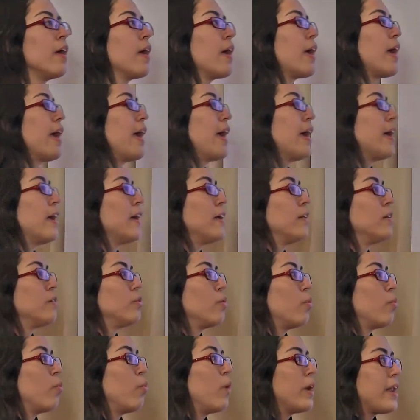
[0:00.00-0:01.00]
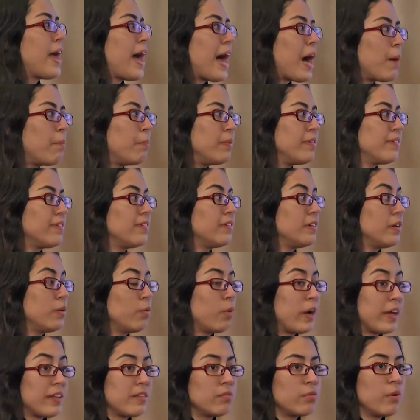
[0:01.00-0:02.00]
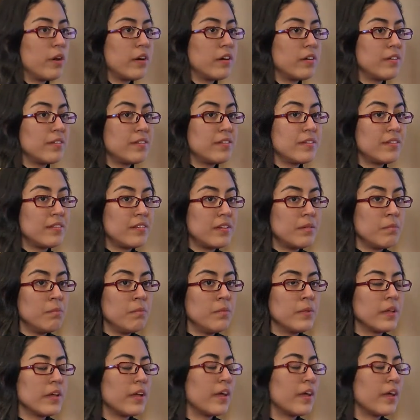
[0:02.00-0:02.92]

And what happens in the wastewater system